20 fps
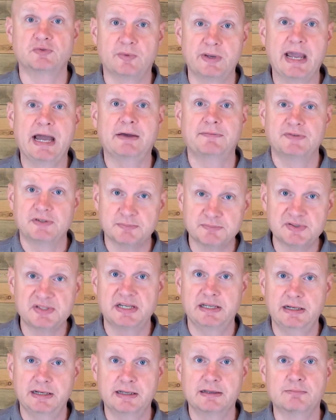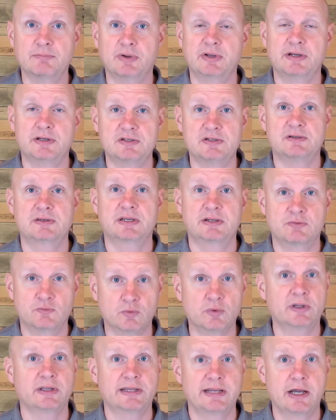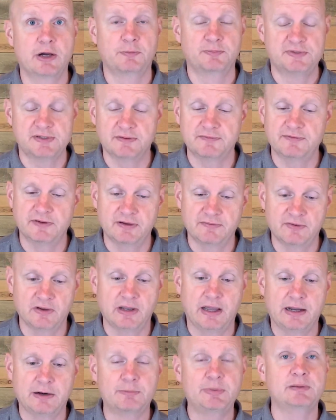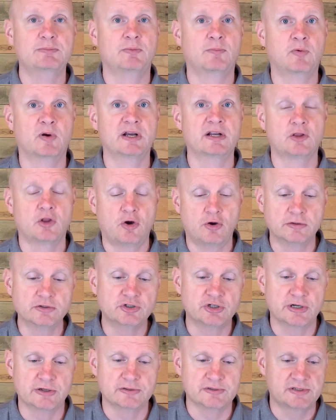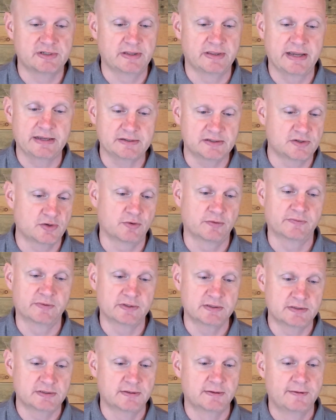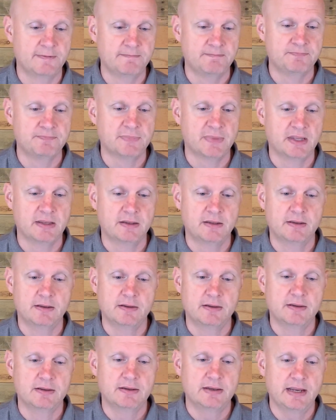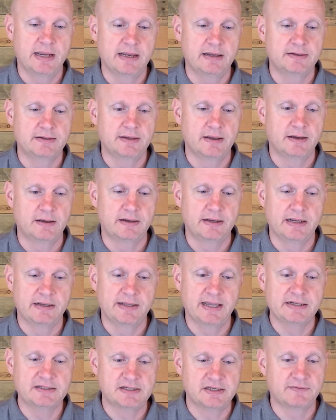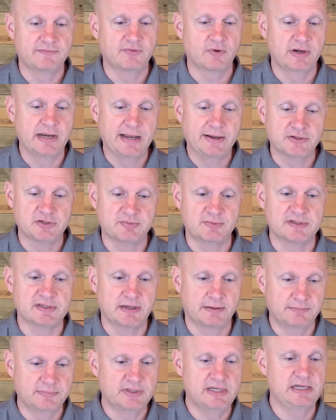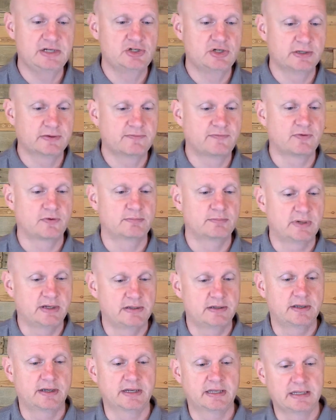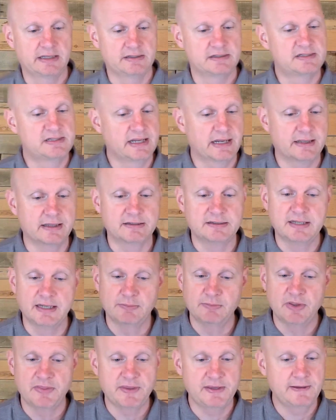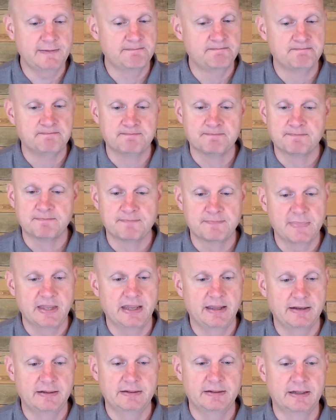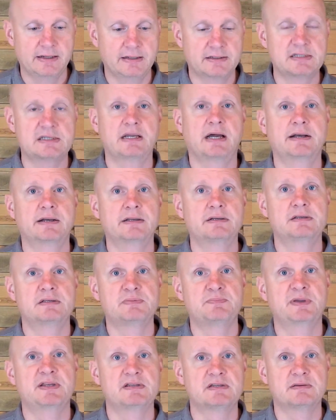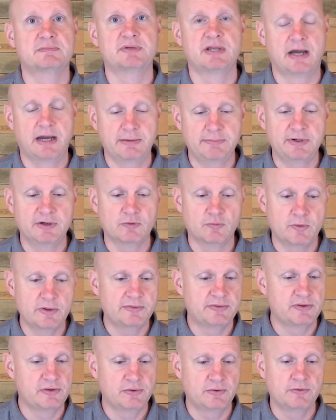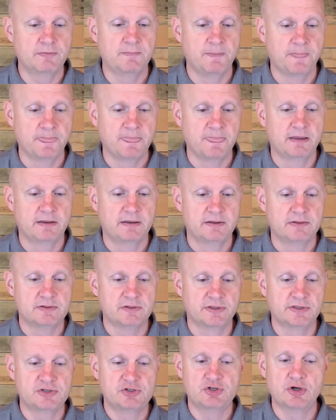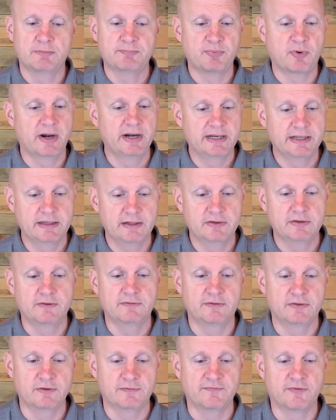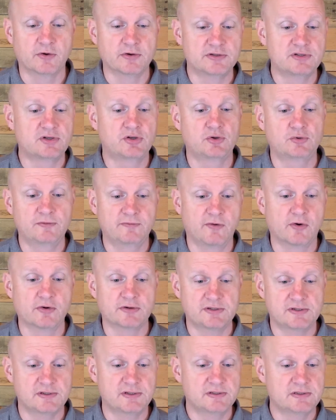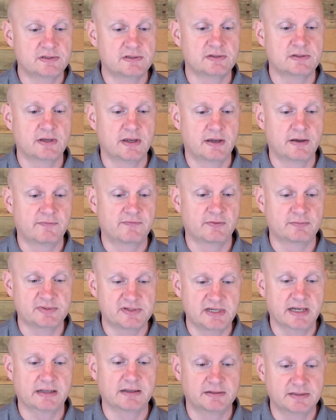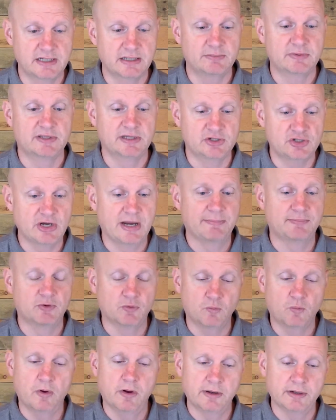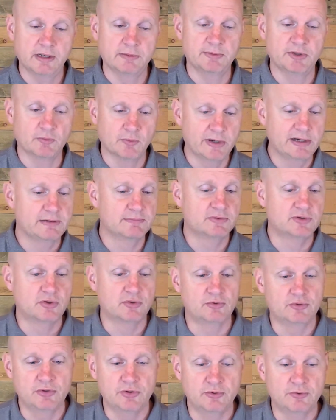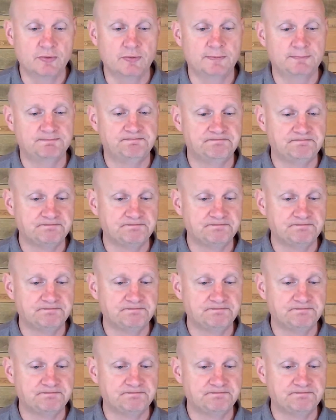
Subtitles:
We have some seating, but it really helps if a lot of people bring lawn chairs to that service. And that's it for announcements. I'm teaching from, again, 2 Timothy, and excited to spend some time here with you. So let's jump right in. The first two verses from 2 Timothy chapter 1, let me read them to you.